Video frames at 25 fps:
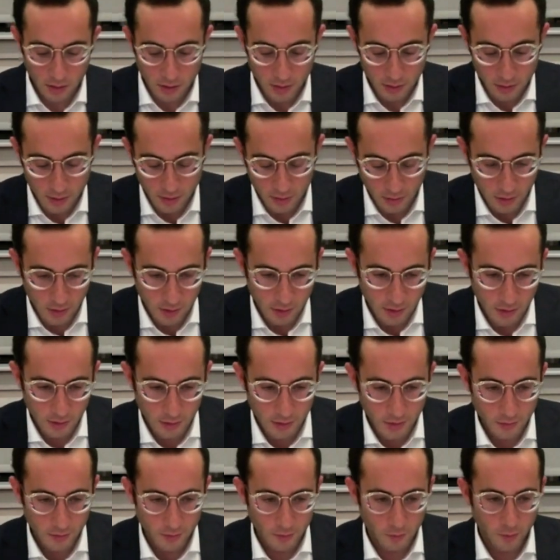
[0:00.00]

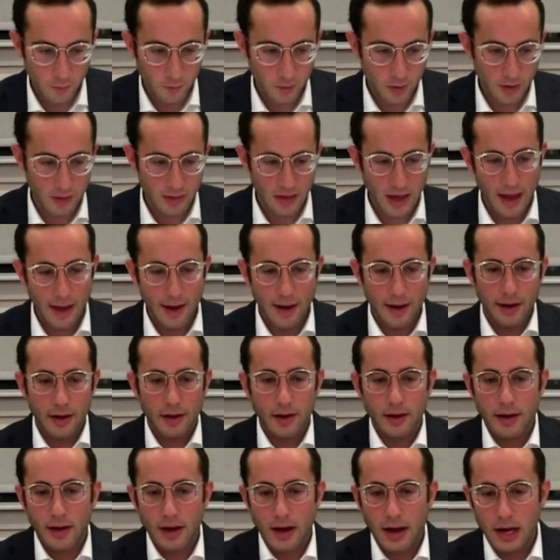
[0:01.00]
one of the
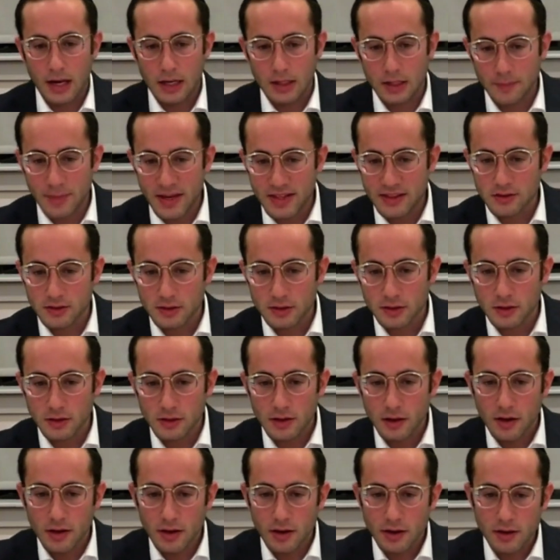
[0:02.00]

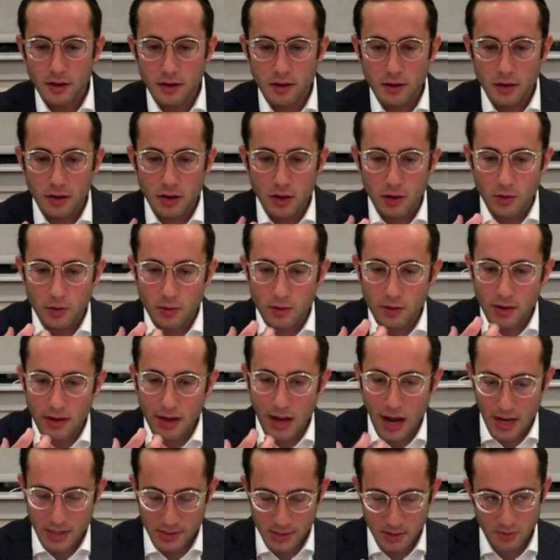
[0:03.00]
elemental,
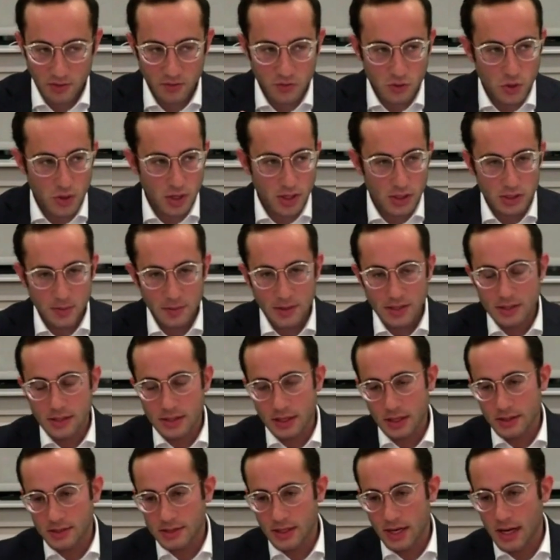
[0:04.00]
concepts of Judaism is
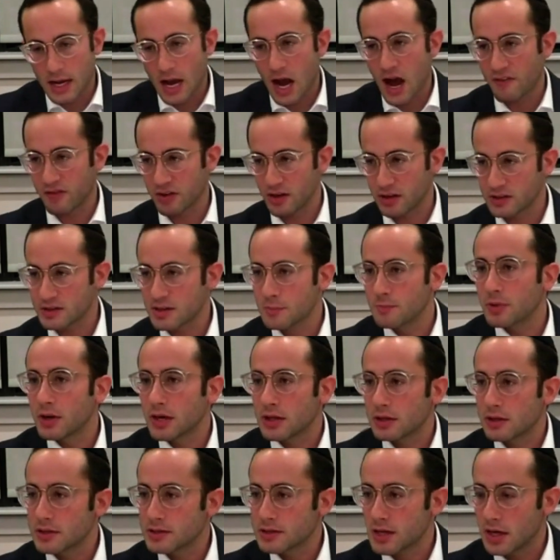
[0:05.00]
it's a covenant, it's a
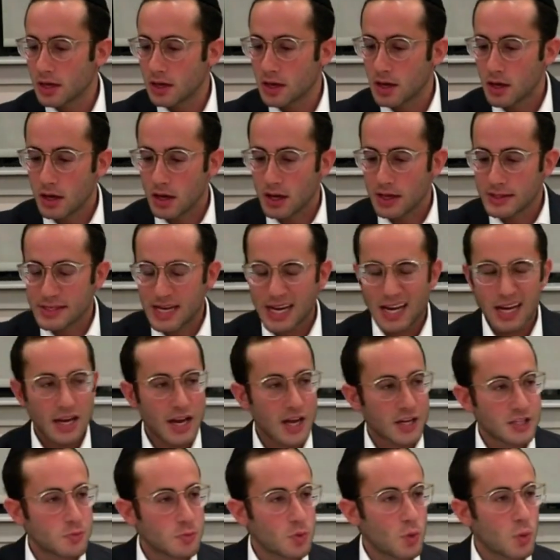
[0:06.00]
brit, it's a
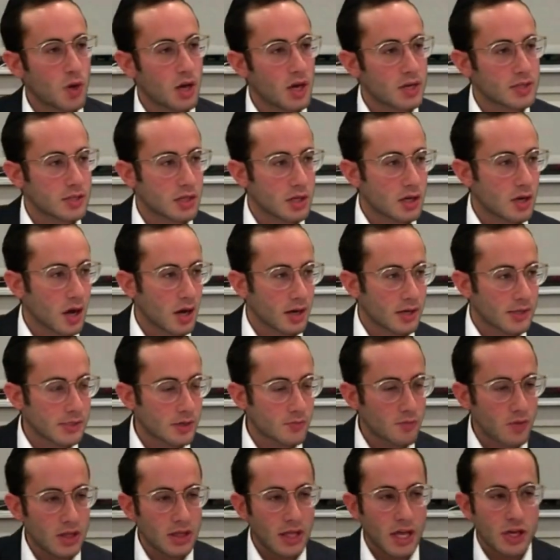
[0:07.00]
connection between us and God. It's a
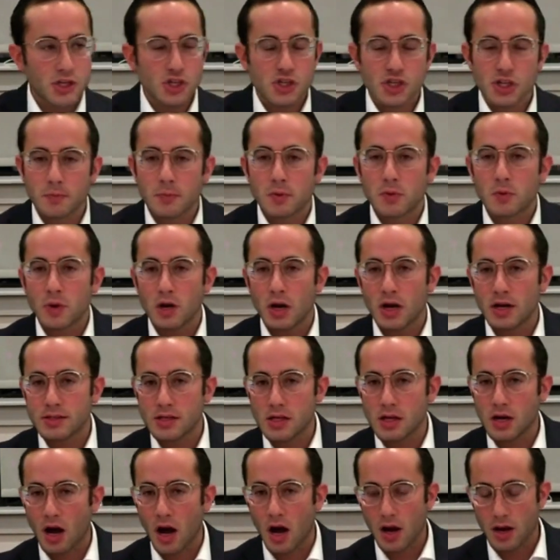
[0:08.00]
relationship between us
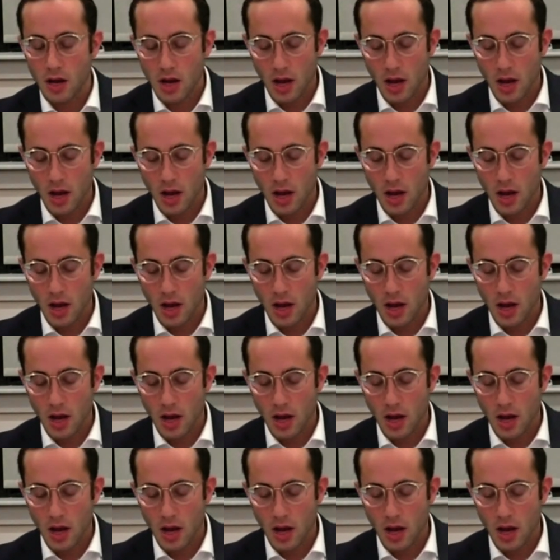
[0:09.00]
and God,